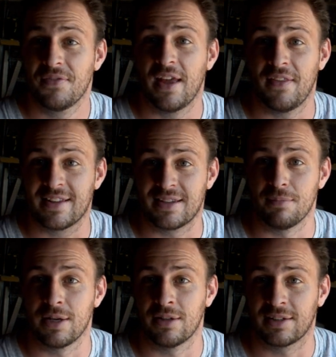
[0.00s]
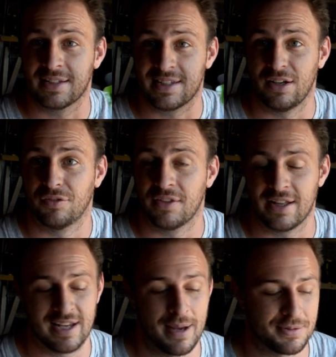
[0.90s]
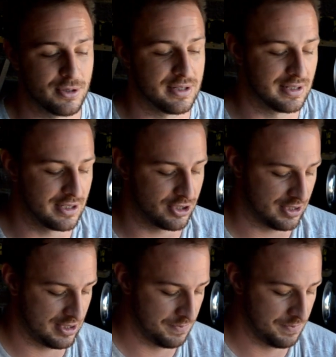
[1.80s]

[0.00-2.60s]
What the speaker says: and that's a meal in itself, and that's absolutely delicious.